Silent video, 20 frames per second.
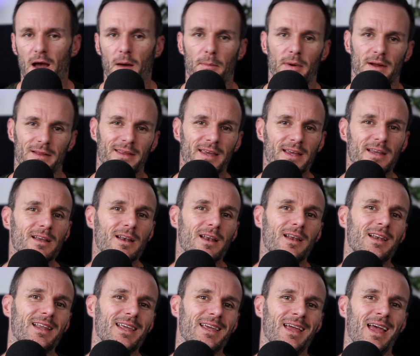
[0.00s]

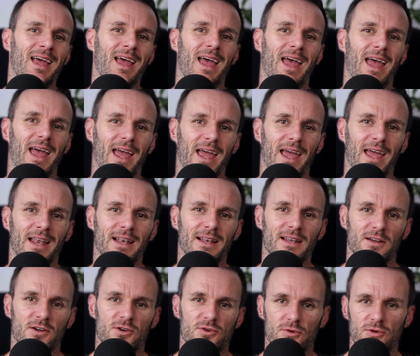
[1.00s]
particularly in
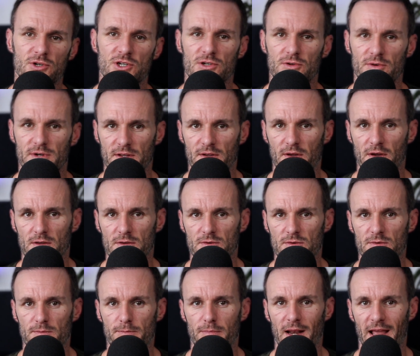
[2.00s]
the crucial return
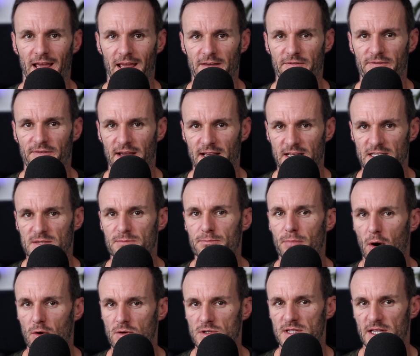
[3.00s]
to play phase
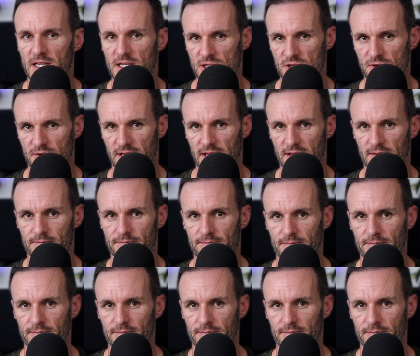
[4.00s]
post injury.